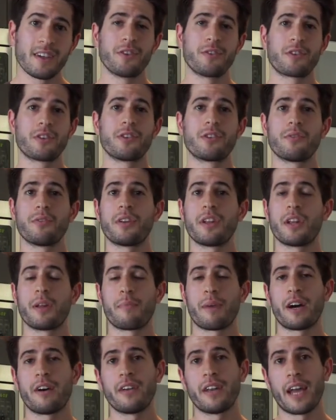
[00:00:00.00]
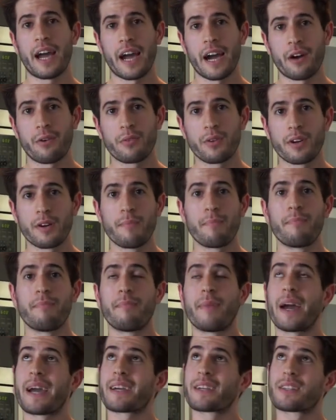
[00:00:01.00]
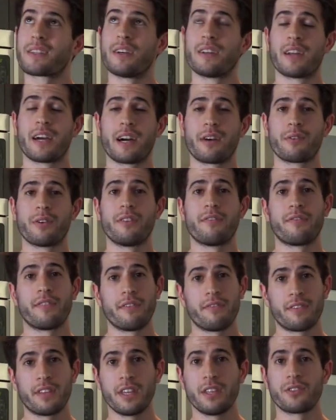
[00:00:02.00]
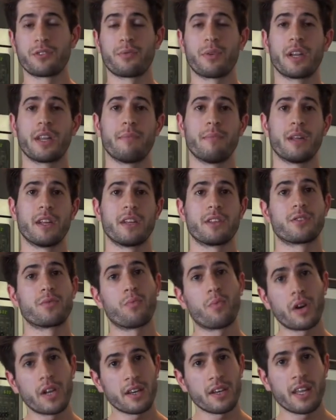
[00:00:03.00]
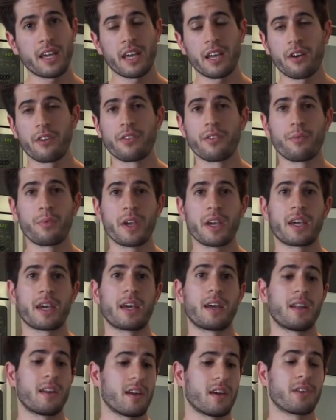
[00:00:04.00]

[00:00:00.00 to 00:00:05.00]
You can do it in about an hour, max an hour and 15-20 minutes one day on the weekend,